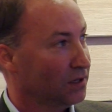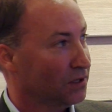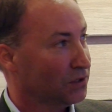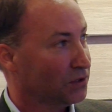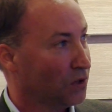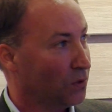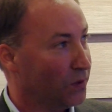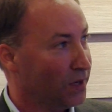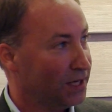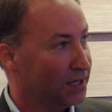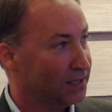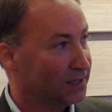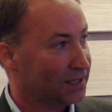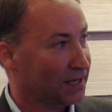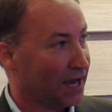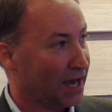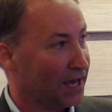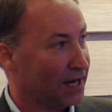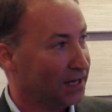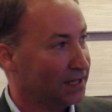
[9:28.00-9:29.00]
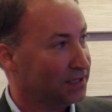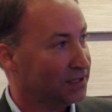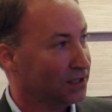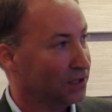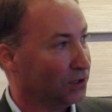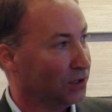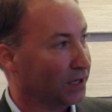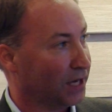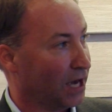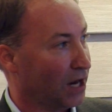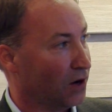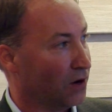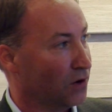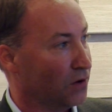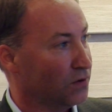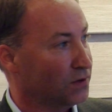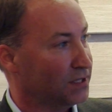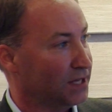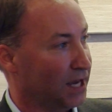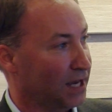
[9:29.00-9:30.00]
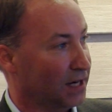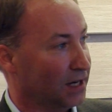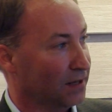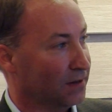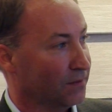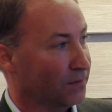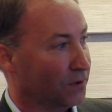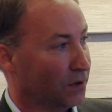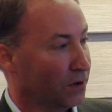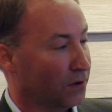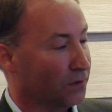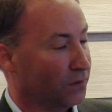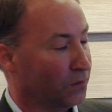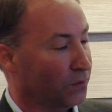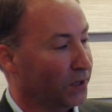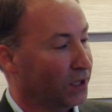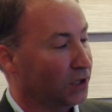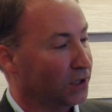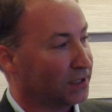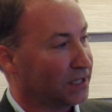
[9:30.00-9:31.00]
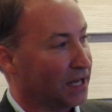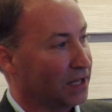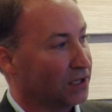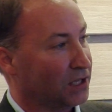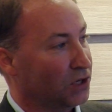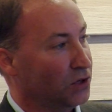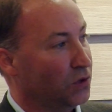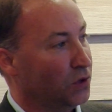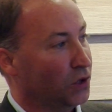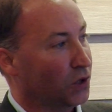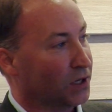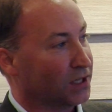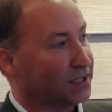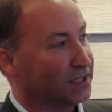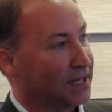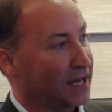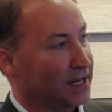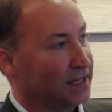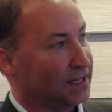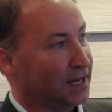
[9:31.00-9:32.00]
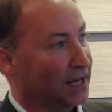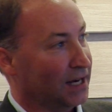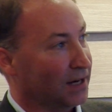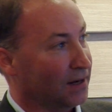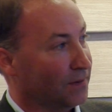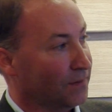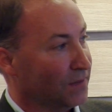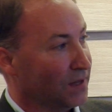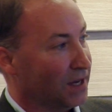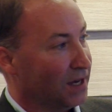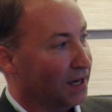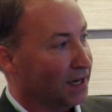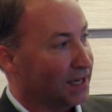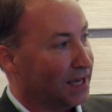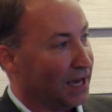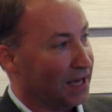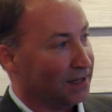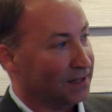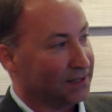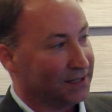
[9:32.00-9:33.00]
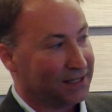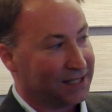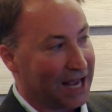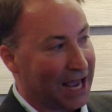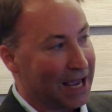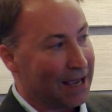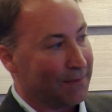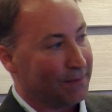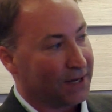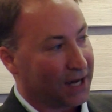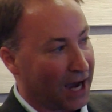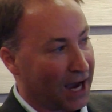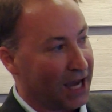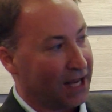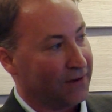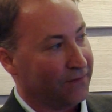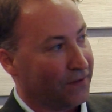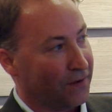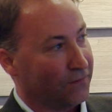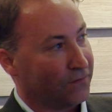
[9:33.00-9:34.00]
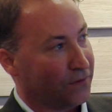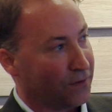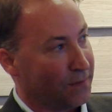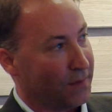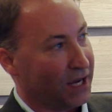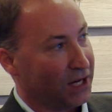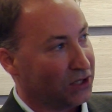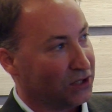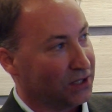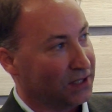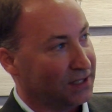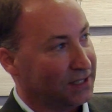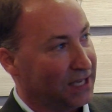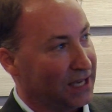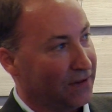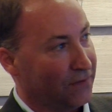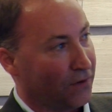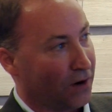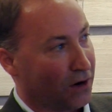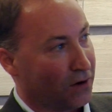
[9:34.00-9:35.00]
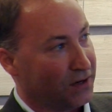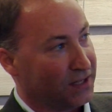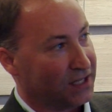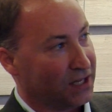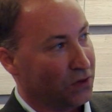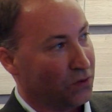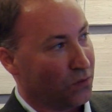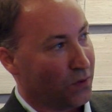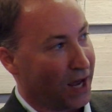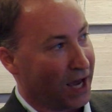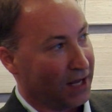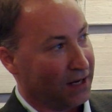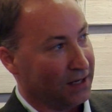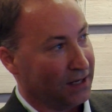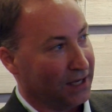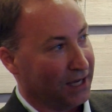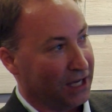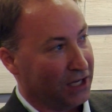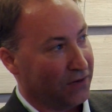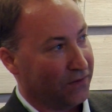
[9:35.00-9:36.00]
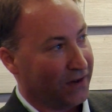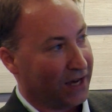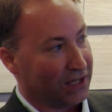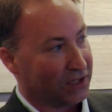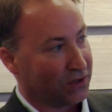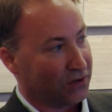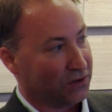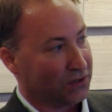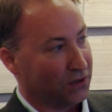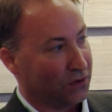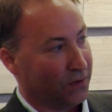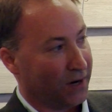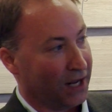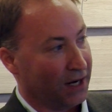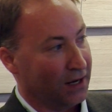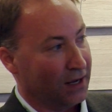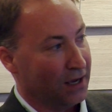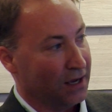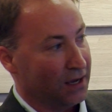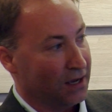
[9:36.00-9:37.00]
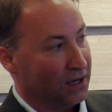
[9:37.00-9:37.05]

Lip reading: So we decided to look at our own data. We looked at the New York State data. Again, same kind of information. TEVAR is in red, endovascular is in red.